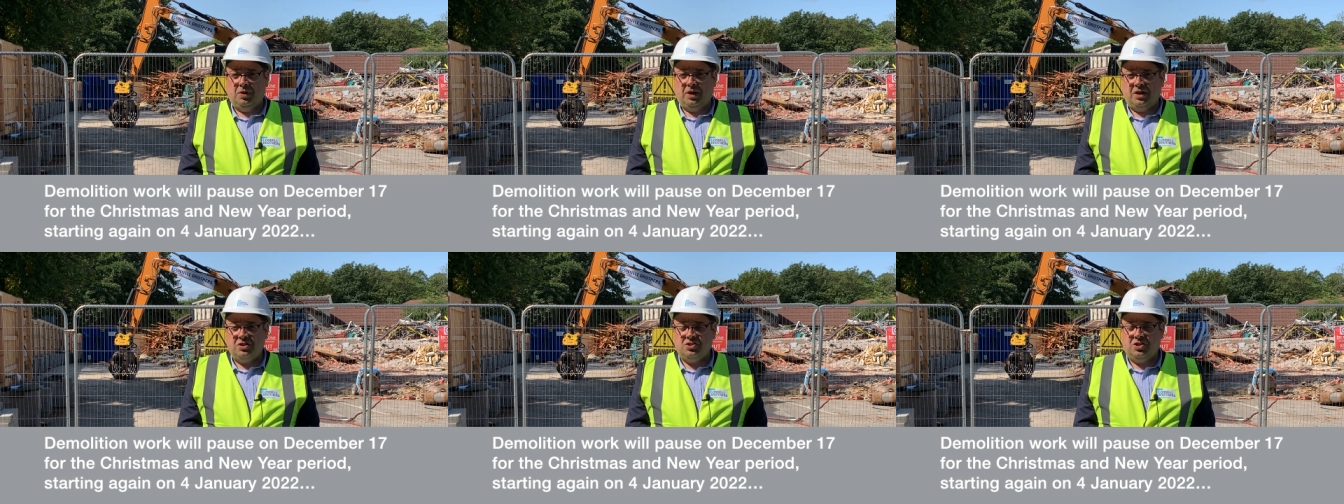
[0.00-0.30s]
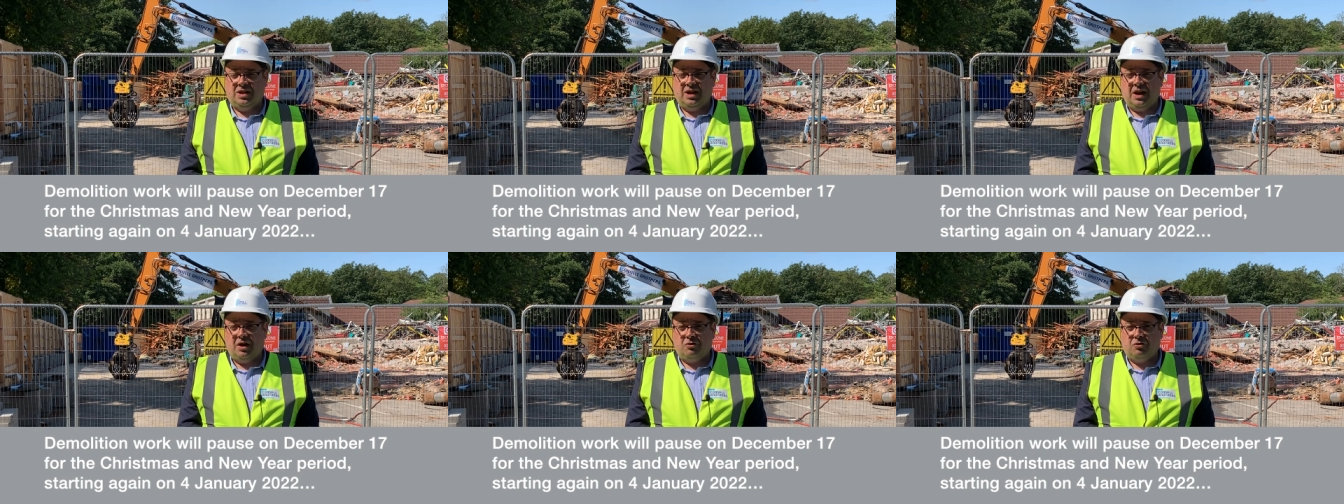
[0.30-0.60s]
will
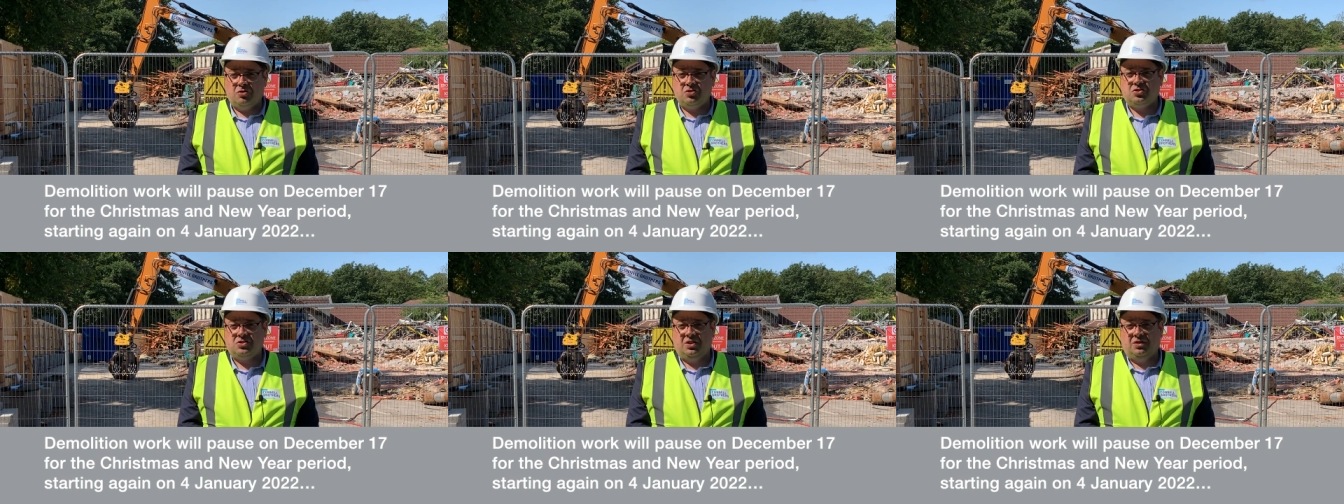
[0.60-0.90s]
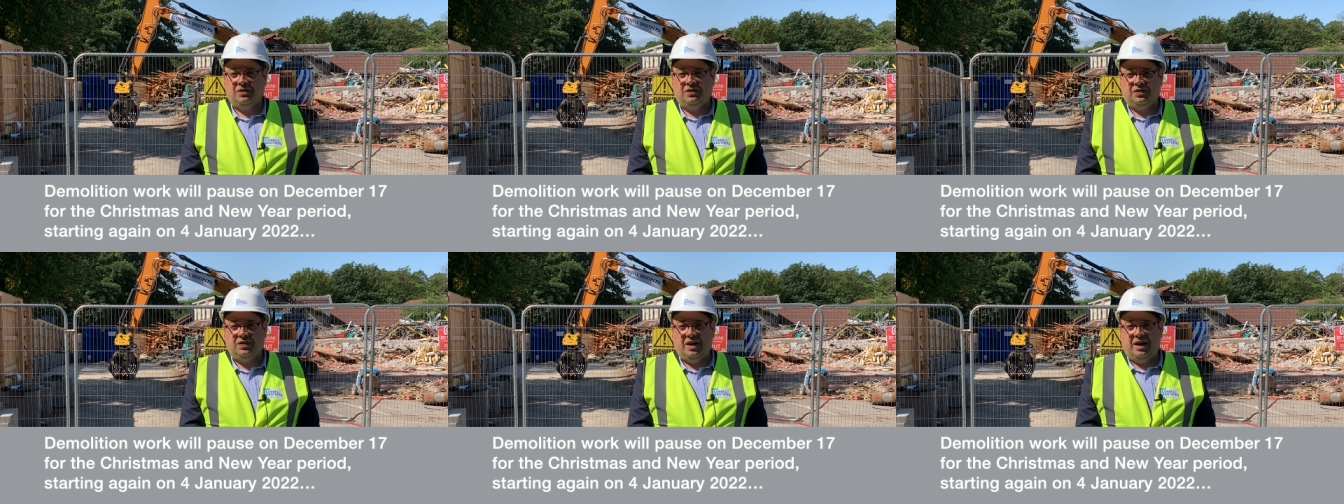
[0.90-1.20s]
actually get crushed
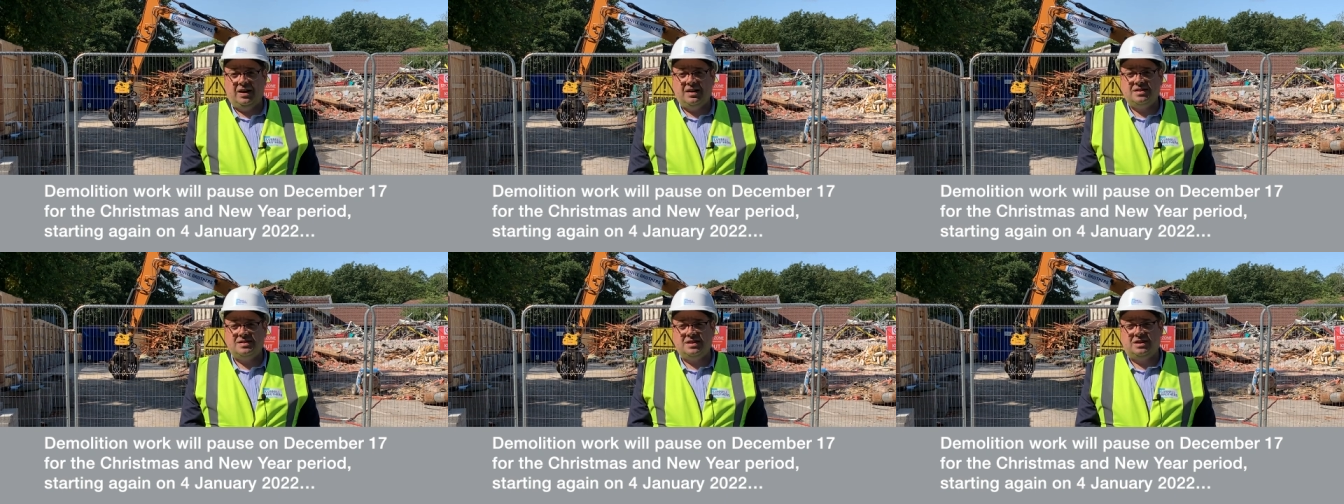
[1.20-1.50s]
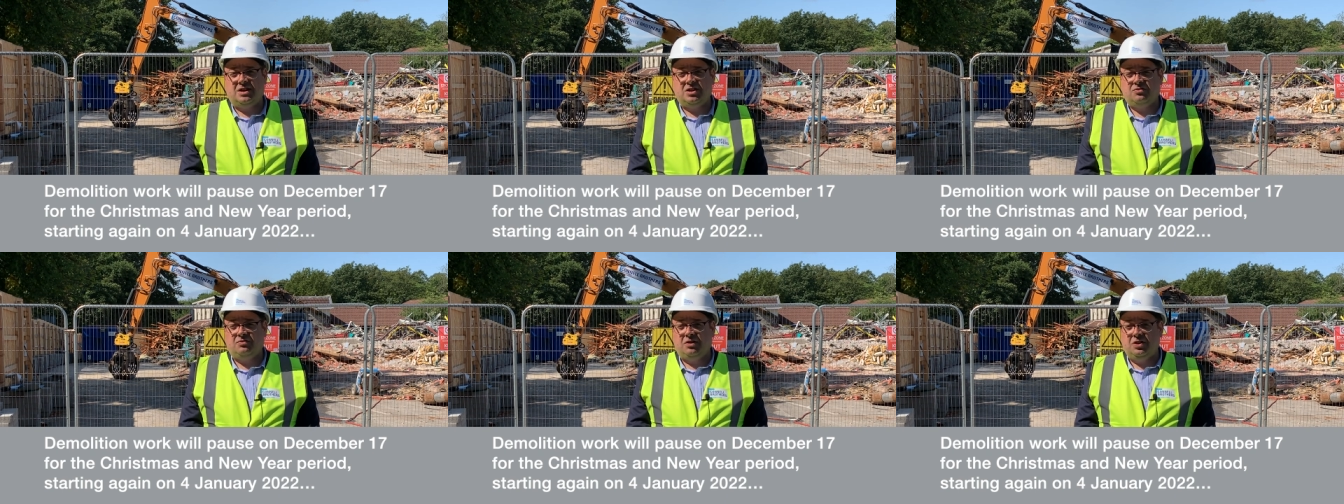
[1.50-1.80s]
on site
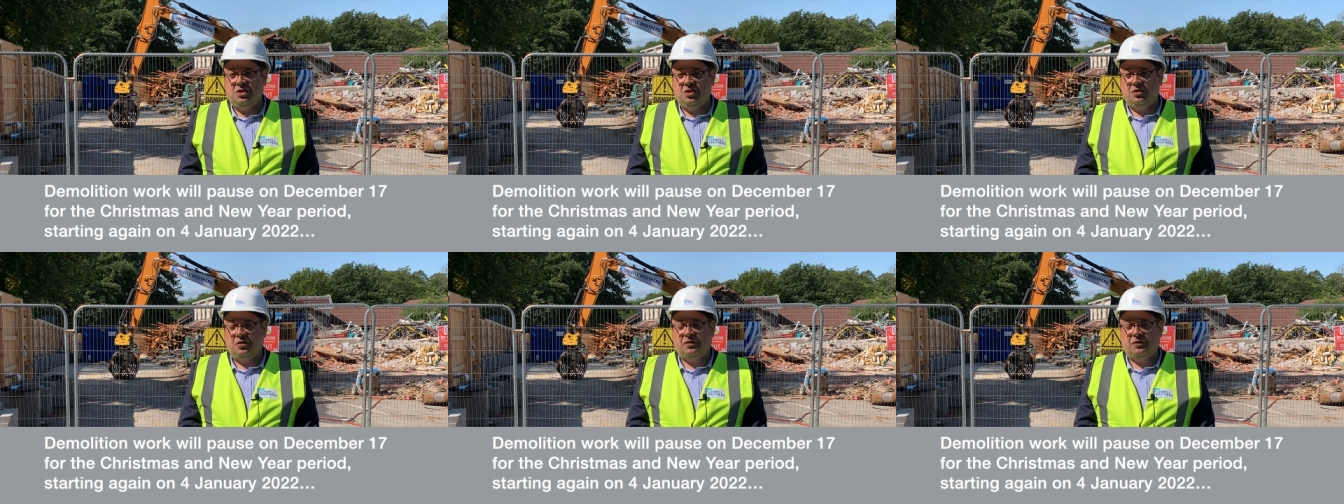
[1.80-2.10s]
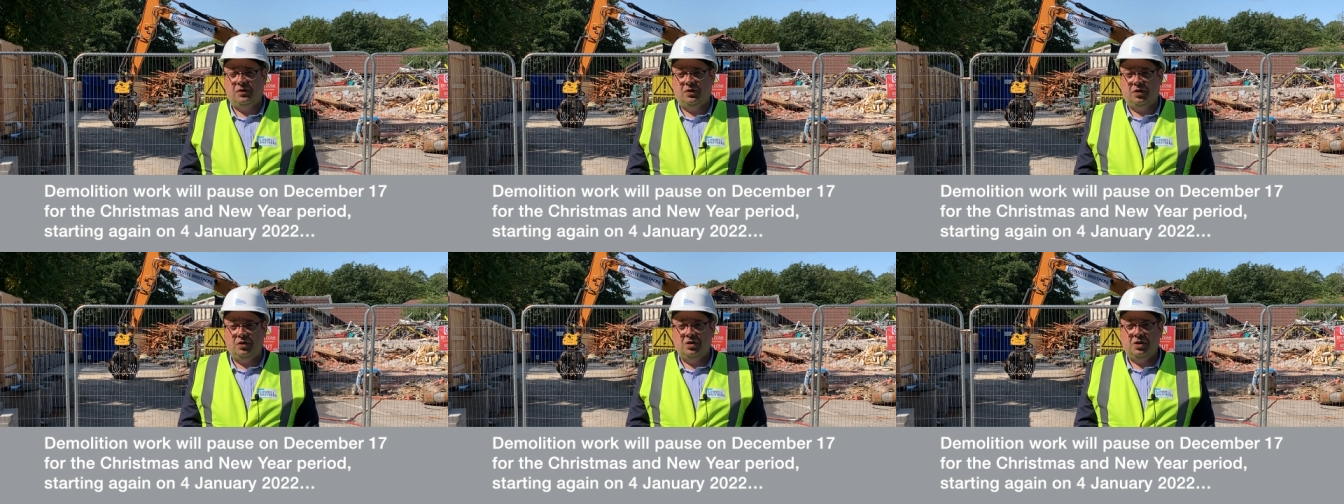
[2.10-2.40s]
and actually
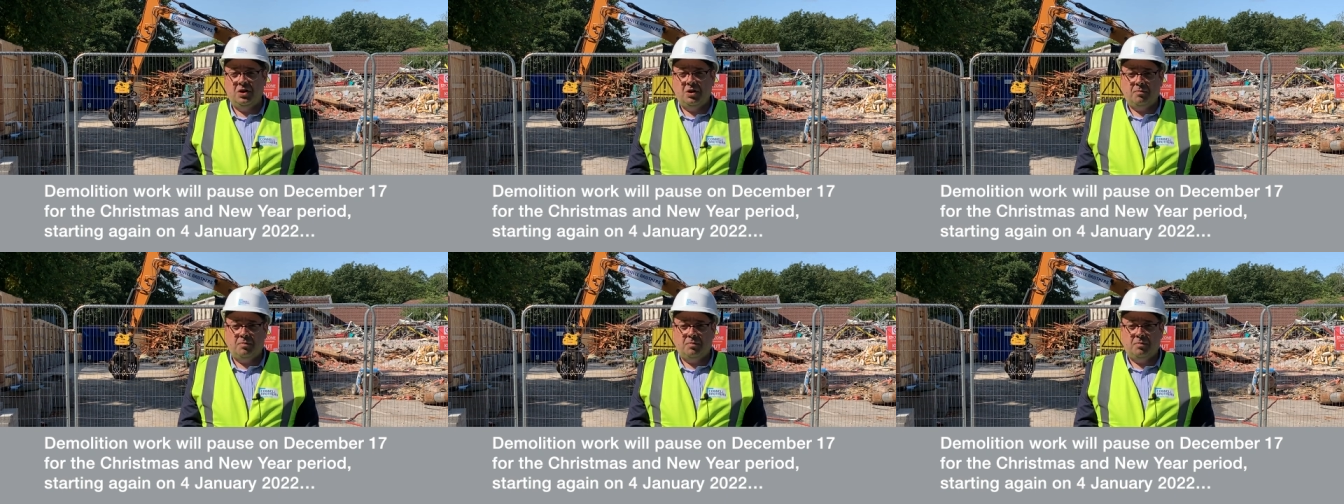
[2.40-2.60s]
used for